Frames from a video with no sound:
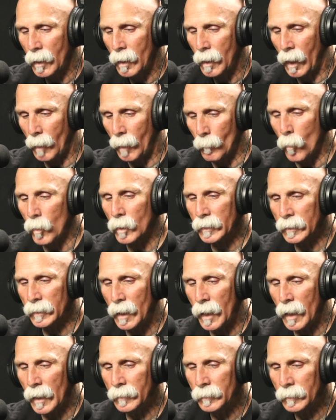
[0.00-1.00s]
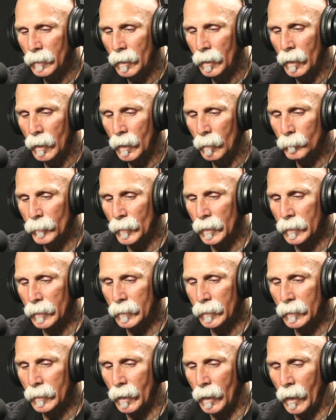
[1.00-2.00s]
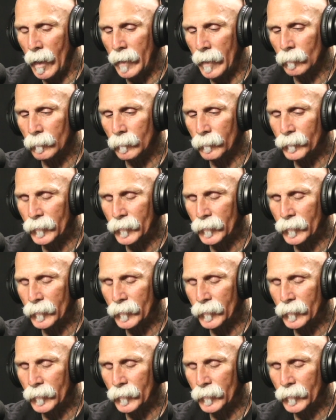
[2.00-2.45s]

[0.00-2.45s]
I'm working on, but I don't